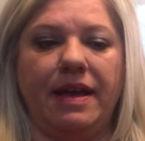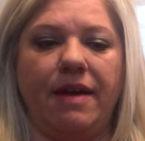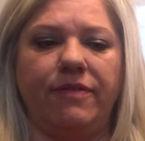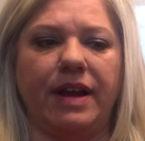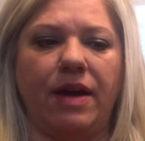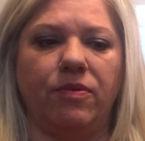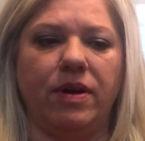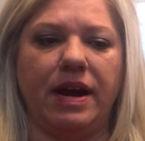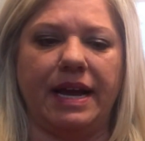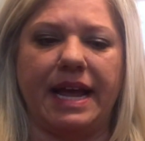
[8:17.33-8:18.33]
I forgot
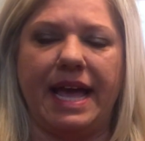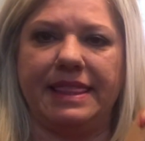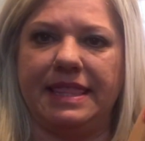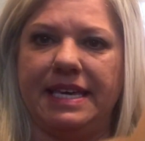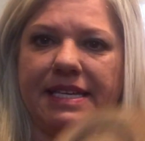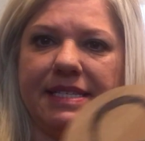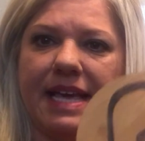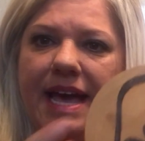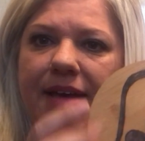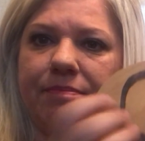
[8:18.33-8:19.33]
where I got these
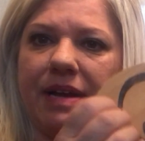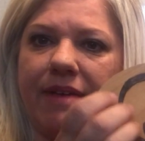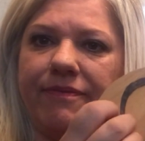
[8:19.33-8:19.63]
at, but I